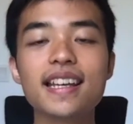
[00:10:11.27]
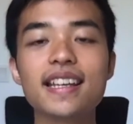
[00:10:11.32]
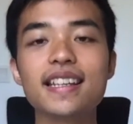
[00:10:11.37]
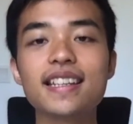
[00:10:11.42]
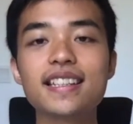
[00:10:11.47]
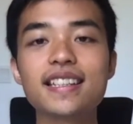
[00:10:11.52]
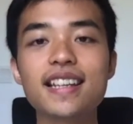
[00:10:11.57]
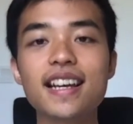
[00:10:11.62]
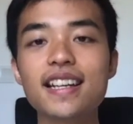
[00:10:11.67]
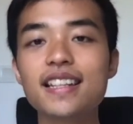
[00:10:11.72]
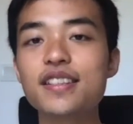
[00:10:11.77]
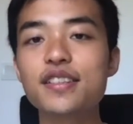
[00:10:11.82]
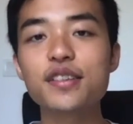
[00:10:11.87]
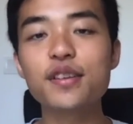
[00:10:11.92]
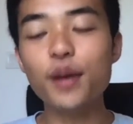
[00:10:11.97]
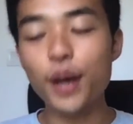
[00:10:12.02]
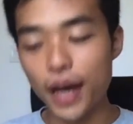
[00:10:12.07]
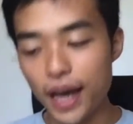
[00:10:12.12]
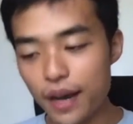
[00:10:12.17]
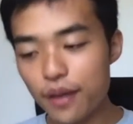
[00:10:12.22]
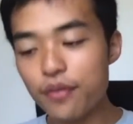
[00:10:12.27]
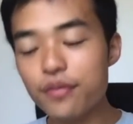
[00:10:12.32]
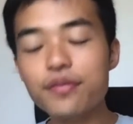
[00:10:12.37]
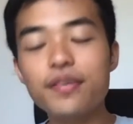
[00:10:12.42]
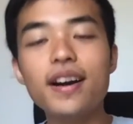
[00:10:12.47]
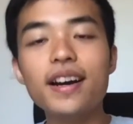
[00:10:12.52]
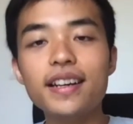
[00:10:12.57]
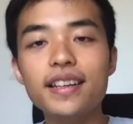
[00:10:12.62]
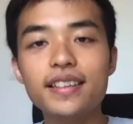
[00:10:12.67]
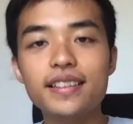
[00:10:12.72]
Is that I
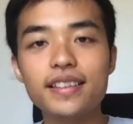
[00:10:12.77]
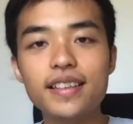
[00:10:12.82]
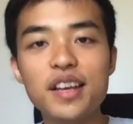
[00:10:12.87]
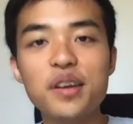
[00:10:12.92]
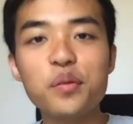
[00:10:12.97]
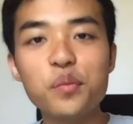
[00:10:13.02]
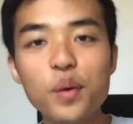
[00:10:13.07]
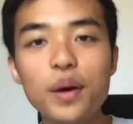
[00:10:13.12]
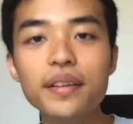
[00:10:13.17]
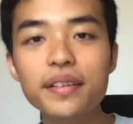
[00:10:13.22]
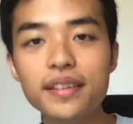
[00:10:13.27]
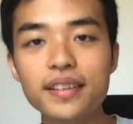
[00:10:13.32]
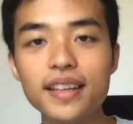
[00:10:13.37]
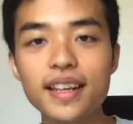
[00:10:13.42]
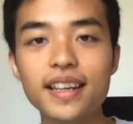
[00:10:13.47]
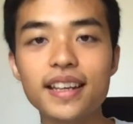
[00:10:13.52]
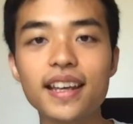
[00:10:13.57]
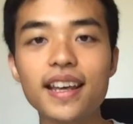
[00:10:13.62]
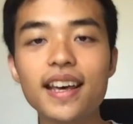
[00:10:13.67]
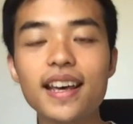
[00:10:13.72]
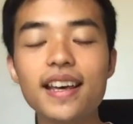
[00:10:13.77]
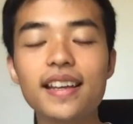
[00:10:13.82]
find that one thing